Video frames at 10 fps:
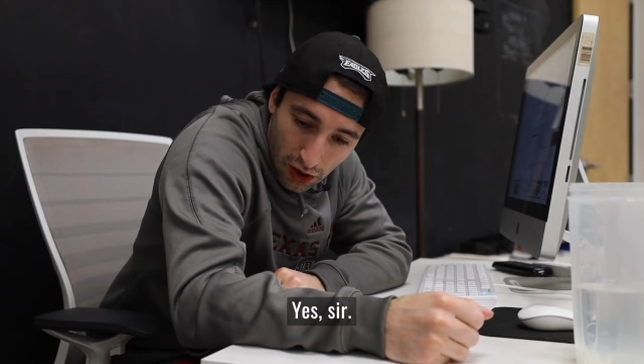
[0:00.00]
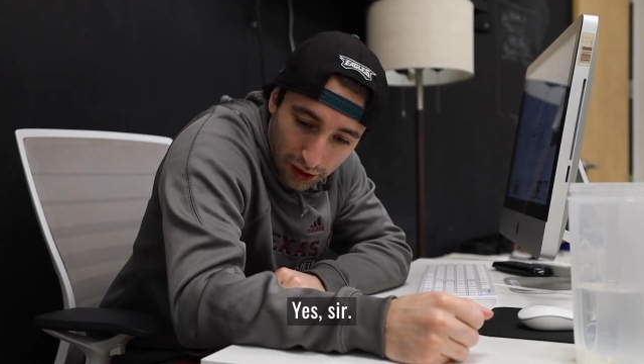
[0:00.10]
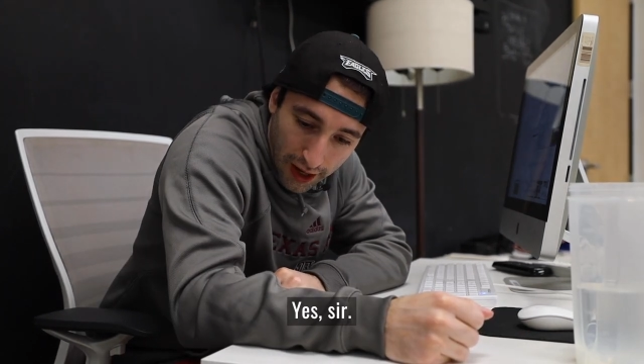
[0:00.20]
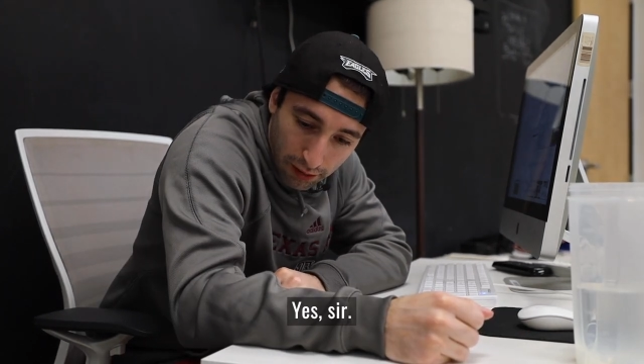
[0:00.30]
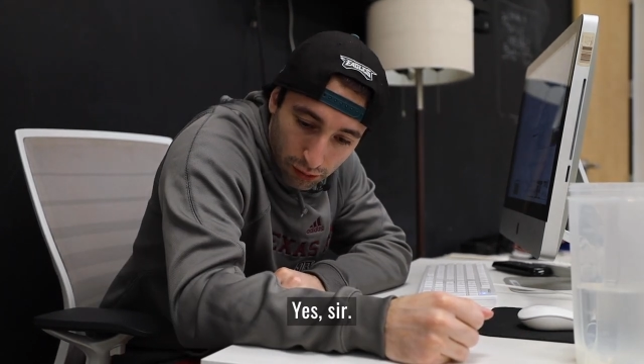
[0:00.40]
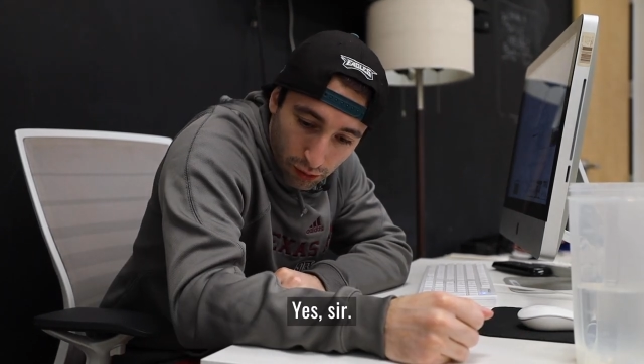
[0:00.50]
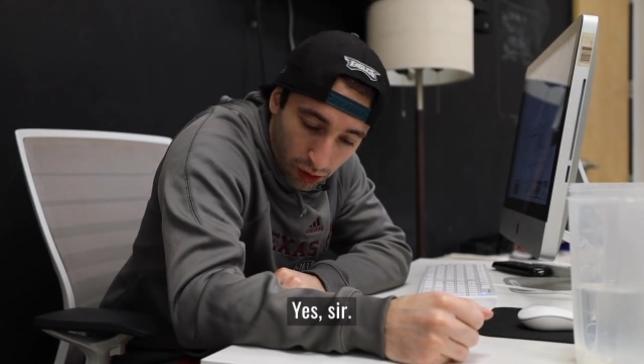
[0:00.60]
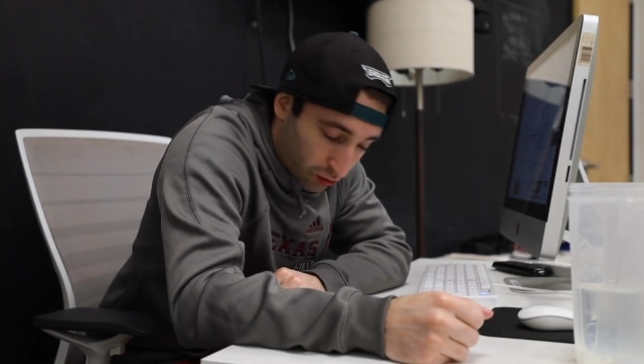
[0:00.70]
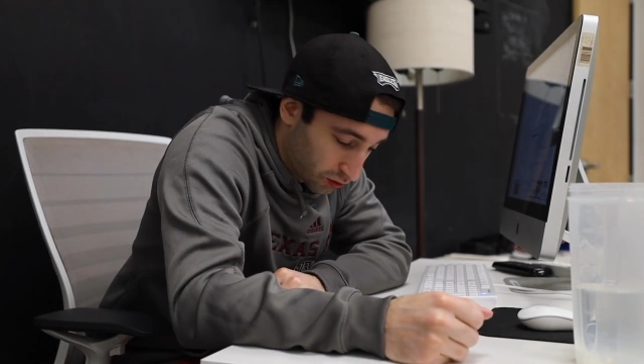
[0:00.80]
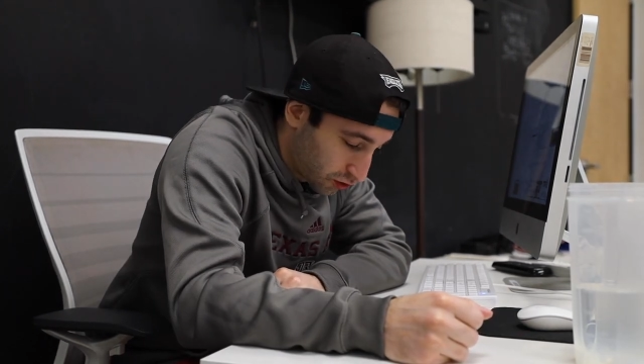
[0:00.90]
Okay,
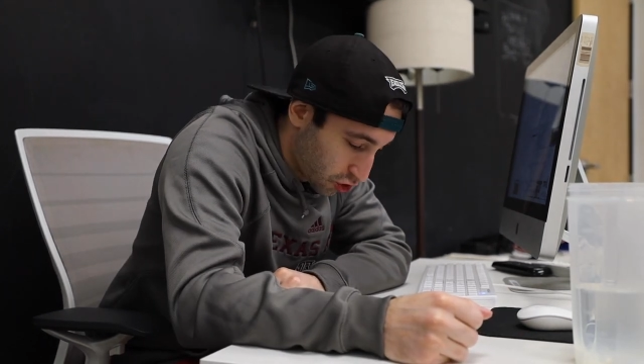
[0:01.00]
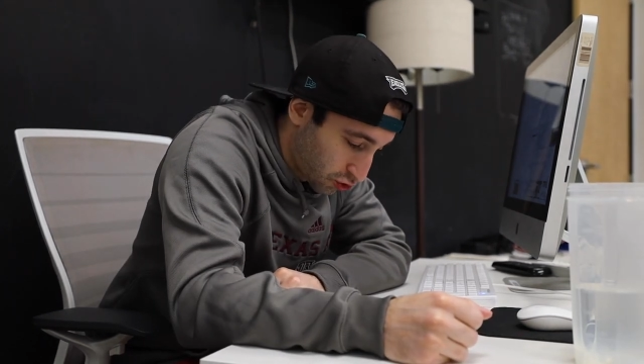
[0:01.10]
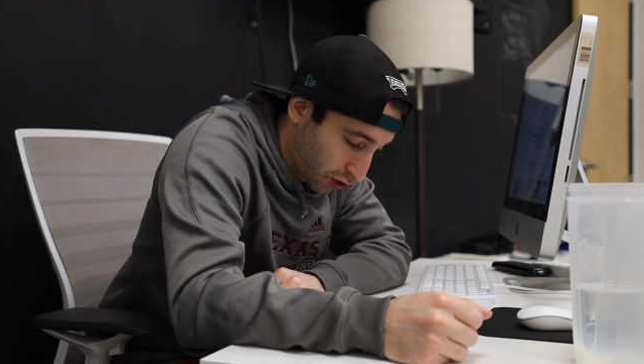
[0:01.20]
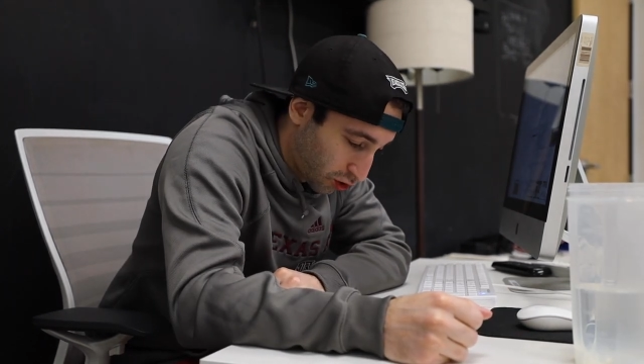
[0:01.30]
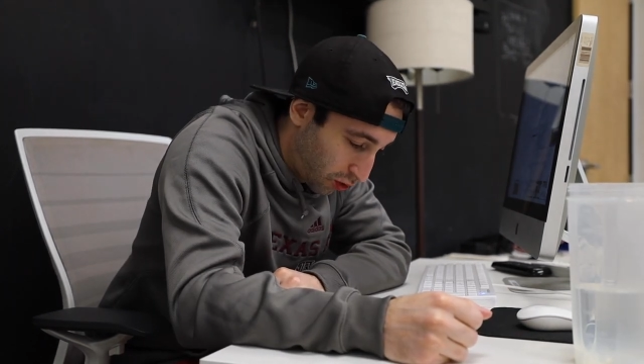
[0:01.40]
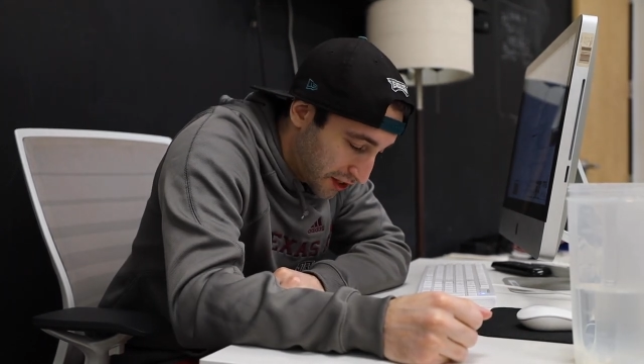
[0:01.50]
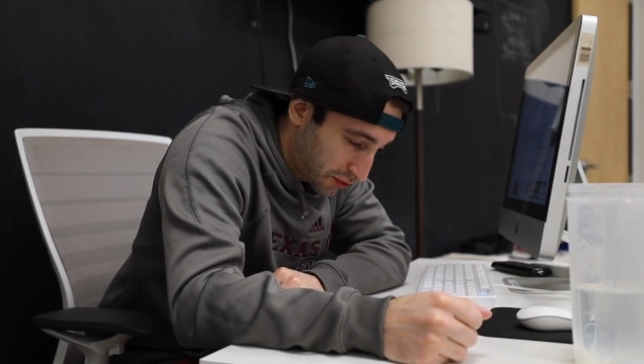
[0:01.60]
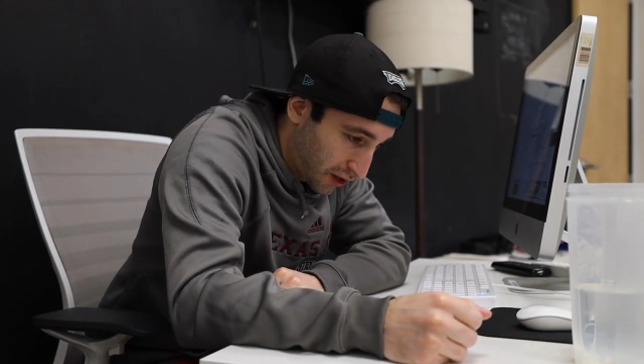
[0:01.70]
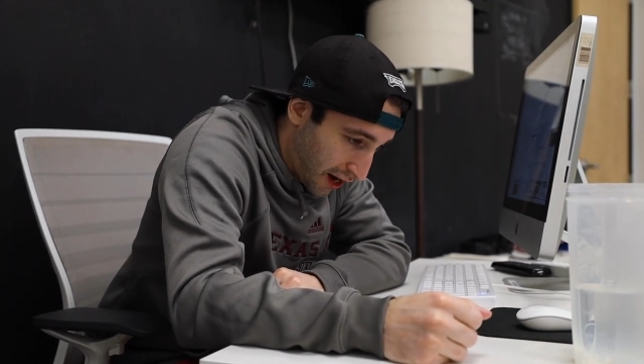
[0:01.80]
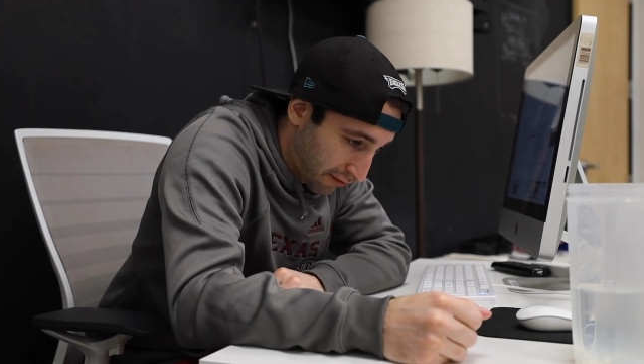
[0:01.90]
well, just
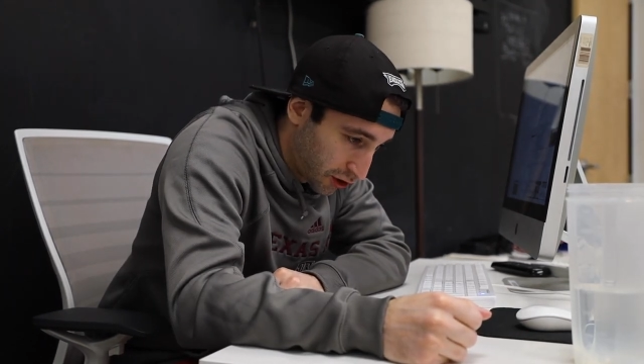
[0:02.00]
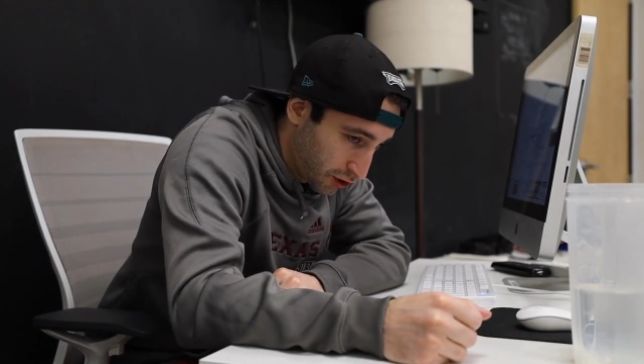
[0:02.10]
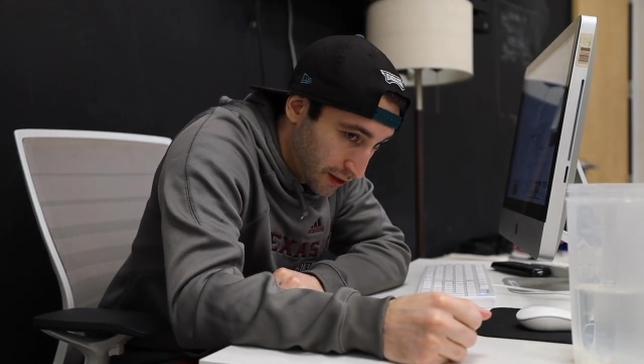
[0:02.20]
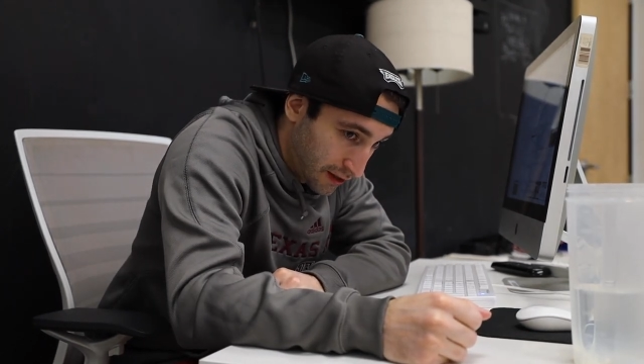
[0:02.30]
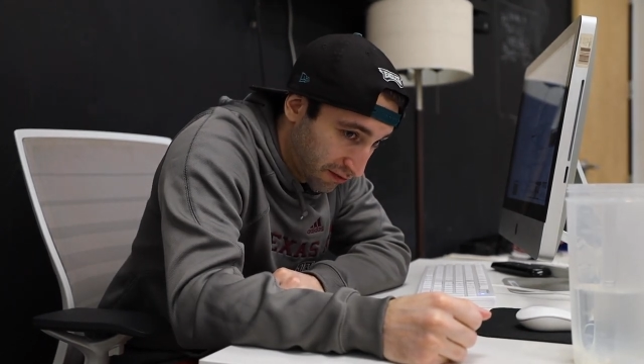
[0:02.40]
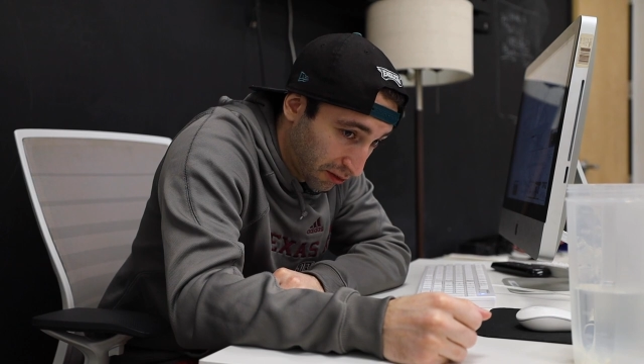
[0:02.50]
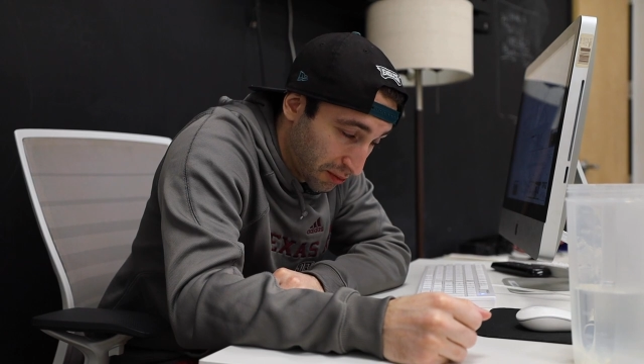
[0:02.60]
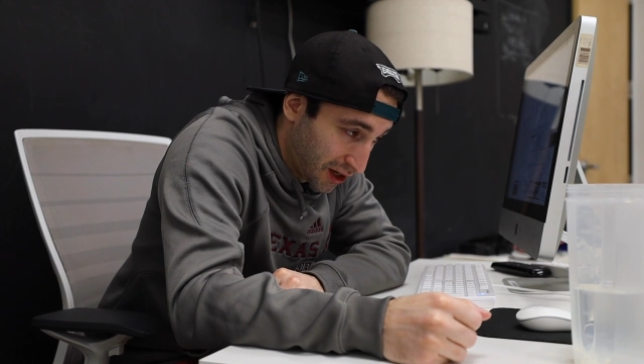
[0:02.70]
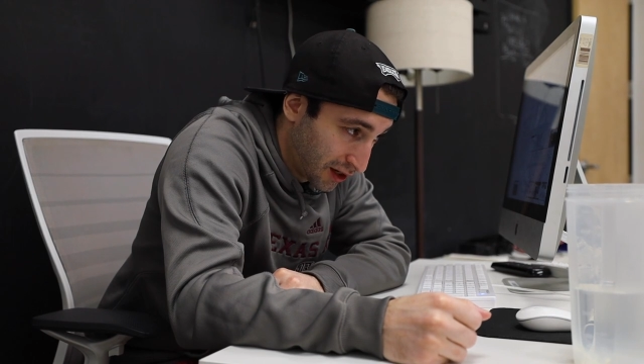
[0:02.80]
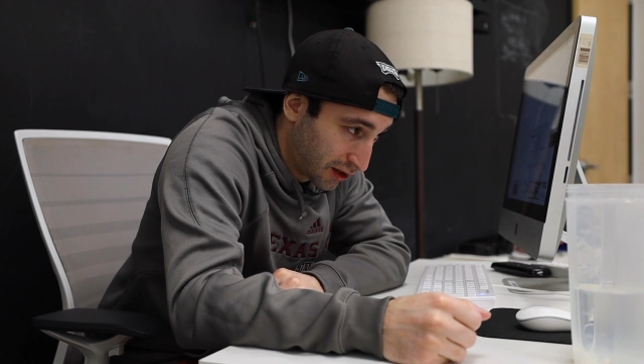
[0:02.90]
request whatever you need from
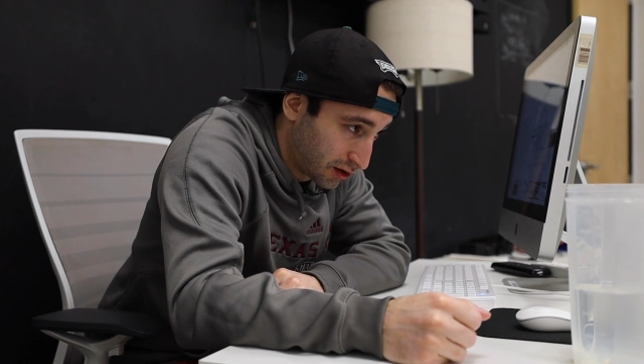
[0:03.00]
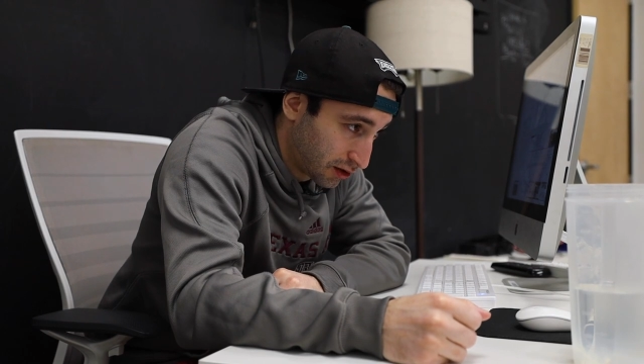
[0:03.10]
me,